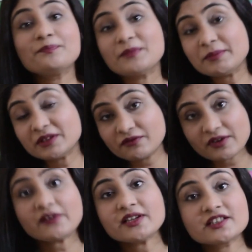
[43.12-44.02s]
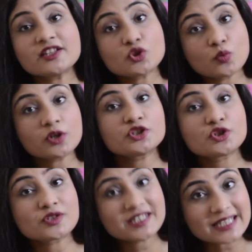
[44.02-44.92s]
maybe the variant that you want
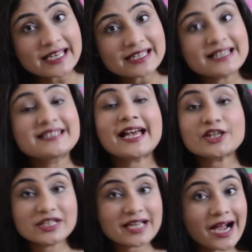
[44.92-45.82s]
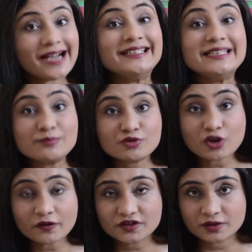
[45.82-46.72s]
to sell is actually highly
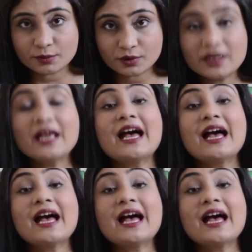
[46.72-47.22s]
profitable,